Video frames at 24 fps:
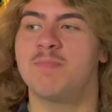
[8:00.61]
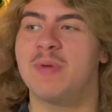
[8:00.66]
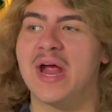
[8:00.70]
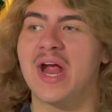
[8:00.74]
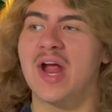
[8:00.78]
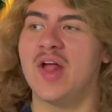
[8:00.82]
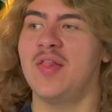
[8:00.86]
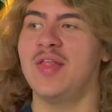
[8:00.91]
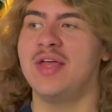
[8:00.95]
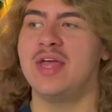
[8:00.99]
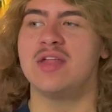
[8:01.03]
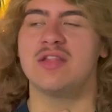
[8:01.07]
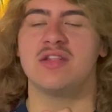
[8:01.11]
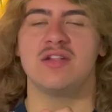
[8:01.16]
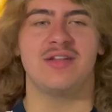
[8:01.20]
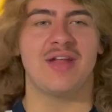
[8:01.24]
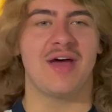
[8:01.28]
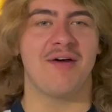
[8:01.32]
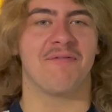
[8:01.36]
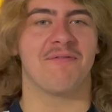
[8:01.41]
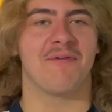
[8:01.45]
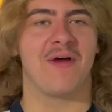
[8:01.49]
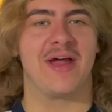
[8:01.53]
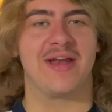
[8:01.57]
barely is
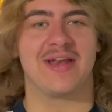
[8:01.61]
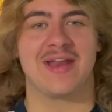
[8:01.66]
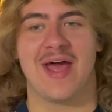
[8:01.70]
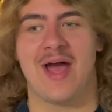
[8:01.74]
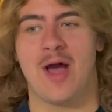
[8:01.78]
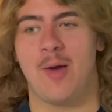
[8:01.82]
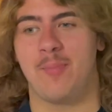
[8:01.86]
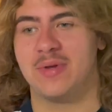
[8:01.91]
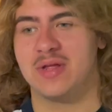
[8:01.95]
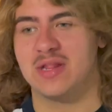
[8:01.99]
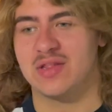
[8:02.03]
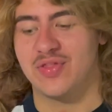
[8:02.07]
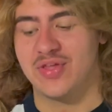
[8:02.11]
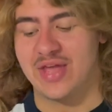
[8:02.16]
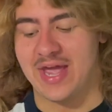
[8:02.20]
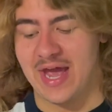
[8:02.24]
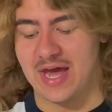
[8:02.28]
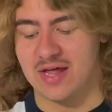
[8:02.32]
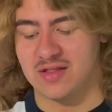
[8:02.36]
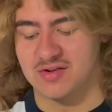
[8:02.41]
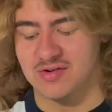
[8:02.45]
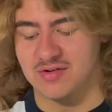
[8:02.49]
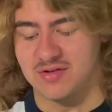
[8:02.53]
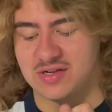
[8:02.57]
enough right now because the
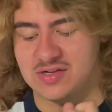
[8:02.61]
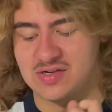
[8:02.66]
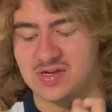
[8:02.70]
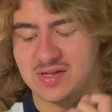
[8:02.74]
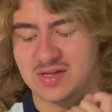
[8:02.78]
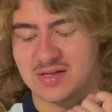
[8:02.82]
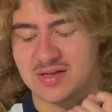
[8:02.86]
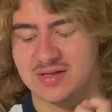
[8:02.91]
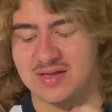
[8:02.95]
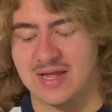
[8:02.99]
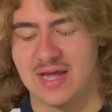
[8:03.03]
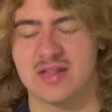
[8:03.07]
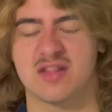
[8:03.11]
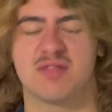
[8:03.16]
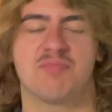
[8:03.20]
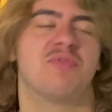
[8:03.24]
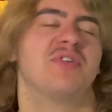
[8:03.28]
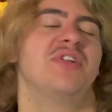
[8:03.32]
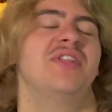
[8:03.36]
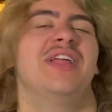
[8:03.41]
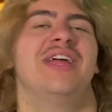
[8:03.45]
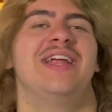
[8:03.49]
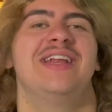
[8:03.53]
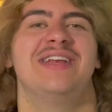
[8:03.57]
Astros just
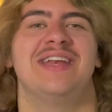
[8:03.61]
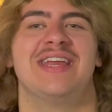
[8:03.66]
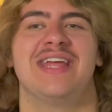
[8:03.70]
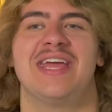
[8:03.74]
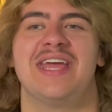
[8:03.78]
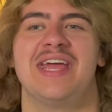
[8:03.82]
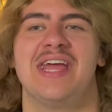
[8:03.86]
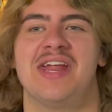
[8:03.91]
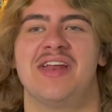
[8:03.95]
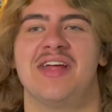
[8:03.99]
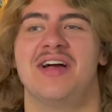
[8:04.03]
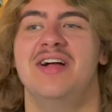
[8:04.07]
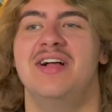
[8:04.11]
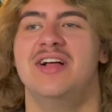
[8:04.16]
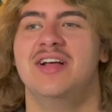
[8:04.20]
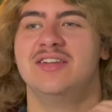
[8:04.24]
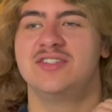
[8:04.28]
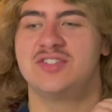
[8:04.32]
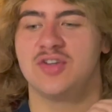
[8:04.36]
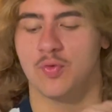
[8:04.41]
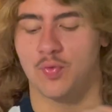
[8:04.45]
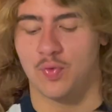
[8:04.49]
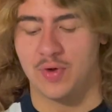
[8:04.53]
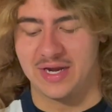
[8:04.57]
desperately need
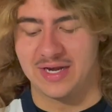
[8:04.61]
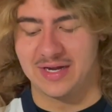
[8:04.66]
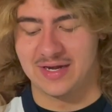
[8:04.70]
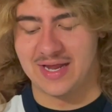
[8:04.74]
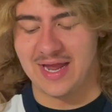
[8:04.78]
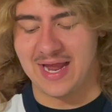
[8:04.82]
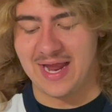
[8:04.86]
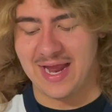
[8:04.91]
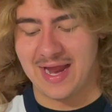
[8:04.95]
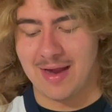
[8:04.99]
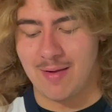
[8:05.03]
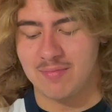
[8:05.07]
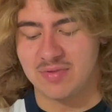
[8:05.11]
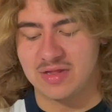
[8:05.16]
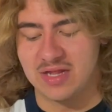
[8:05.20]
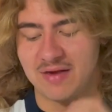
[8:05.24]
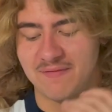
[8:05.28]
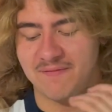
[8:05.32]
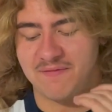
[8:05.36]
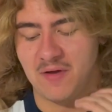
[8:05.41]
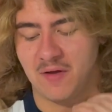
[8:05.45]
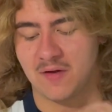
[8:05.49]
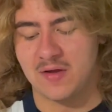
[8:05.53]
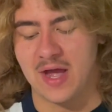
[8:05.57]
to win games
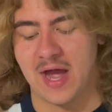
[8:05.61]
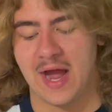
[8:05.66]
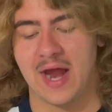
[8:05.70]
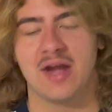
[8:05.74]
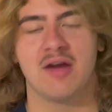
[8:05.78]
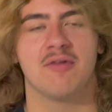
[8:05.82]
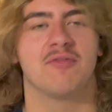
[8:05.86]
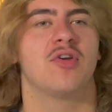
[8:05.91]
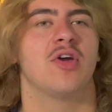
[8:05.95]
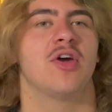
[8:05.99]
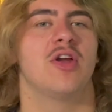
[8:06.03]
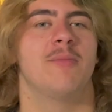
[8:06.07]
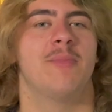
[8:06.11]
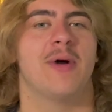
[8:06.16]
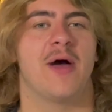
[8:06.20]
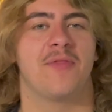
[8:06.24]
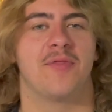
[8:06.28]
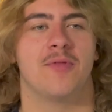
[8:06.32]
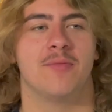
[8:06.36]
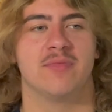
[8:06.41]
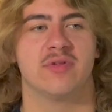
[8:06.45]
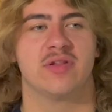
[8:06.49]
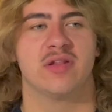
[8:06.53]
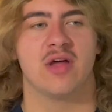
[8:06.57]
and feel kind of good
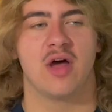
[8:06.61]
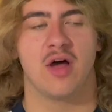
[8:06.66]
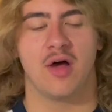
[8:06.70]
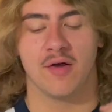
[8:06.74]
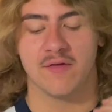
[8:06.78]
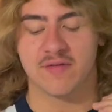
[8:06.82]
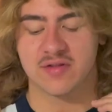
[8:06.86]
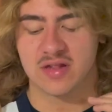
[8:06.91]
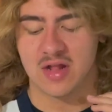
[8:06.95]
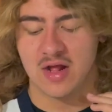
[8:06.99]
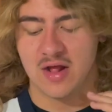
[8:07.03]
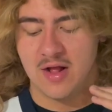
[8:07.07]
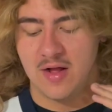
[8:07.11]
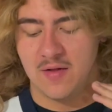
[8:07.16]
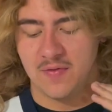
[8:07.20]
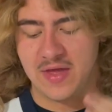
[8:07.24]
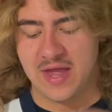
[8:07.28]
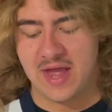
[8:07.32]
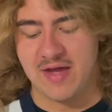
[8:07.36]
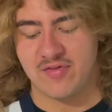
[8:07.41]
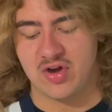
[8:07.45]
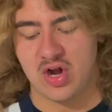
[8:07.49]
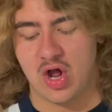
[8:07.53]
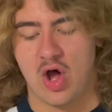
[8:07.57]
about themselves. They
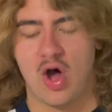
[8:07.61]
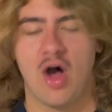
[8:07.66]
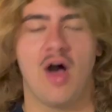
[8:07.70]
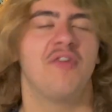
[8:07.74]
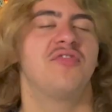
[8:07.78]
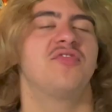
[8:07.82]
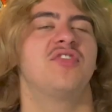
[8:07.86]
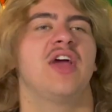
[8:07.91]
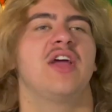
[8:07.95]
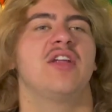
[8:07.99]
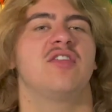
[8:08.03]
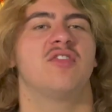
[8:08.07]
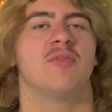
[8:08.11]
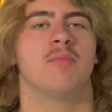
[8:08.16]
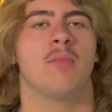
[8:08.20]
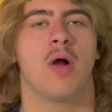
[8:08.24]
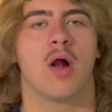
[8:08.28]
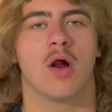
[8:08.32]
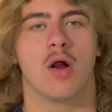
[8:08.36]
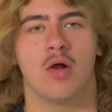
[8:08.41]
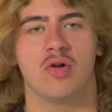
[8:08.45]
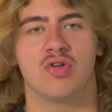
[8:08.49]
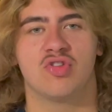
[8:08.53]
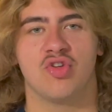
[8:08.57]
have an off day
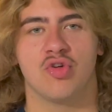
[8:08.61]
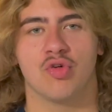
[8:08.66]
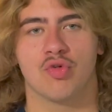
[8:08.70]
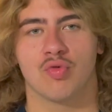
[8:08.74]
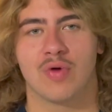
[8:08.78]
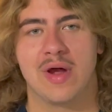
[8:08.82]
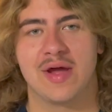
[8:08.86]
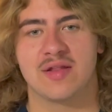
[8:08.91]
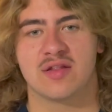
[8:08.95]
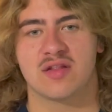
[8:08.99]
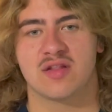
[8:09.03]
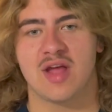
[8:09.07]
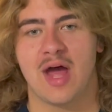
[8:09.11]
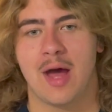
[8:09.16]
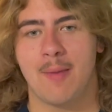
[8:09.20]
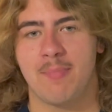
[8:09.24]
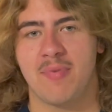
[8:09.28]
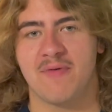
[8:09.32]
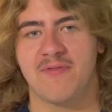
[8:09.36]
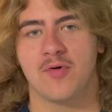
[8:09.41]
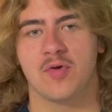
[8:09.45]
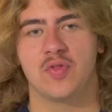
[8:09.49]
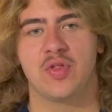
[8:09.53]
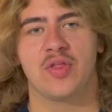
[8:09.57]
tomorrow to rest up
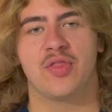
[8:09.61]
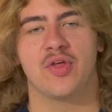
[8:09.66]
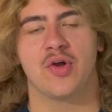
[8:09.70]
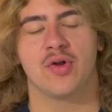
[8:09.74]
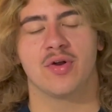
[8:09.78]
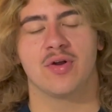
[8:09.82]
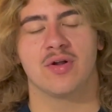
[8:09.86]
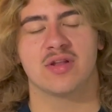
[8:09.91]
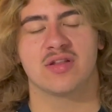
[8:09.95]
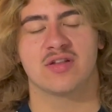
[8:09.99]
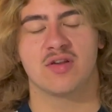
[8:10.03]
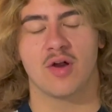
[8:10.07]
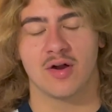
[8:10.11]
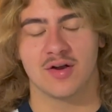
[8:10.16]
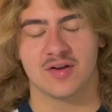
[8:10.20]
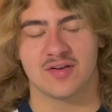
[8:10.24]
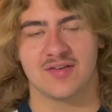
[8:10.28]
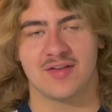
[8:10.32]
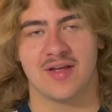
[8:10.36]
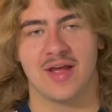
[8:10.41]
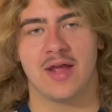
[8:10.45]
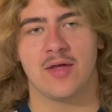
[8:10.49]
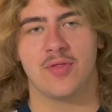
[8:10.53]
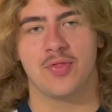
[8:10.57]
before they th-
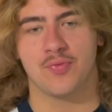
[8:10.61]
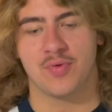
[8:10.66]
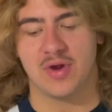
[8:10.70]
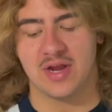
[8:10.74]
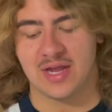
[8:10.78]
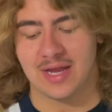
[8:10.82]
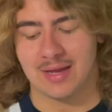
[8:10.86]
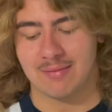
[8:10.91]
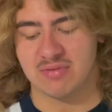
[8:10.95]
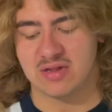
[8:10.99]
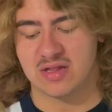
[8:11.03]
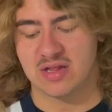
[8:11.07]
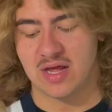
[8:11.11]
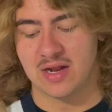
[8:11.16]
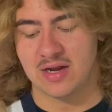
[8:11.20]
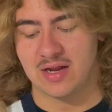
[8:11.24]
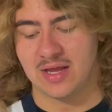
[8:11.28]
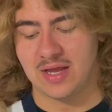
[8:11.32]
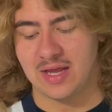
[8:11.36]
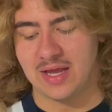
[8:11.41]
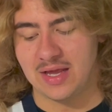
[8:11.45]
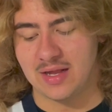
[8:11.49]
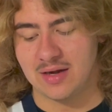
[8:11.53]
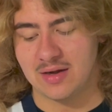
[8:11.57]
start a three-game set
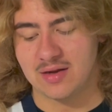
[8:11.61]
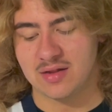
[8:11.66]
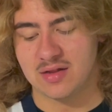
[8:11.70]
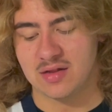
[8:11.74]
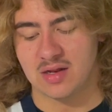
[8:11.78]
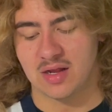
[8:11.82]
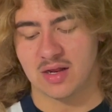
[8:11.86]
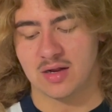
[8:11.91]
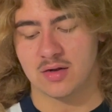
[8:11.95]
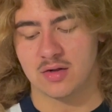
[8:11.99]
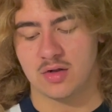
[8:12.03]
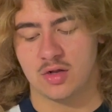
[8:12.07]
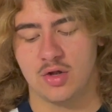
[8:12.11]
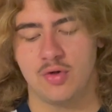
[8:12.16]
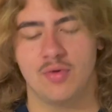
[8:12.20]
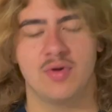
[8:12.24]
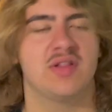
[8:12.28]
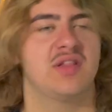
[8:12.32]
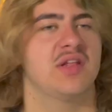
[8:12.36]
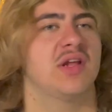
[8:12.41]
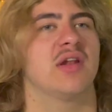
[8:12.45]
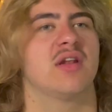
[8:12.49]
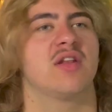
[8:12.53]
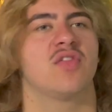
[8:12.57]
in St.
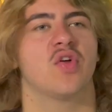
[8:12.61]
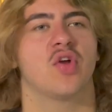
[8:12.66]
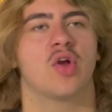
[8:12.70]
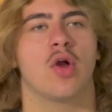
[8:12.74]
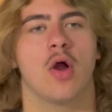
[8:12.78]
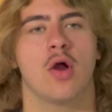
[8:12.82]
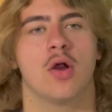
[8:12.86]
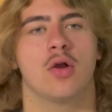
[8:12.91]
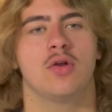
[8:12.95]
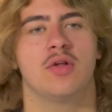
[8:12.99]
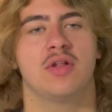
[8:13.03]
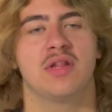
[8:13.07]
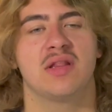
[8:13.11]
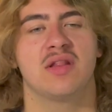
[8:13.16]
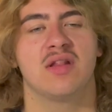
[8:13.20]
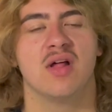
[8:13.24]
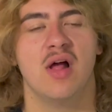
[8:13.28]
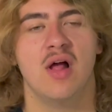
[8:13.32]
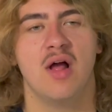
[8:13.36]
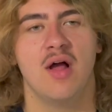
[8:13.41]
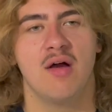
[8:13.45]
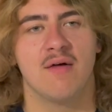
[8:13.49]
Louis against the Cardinals.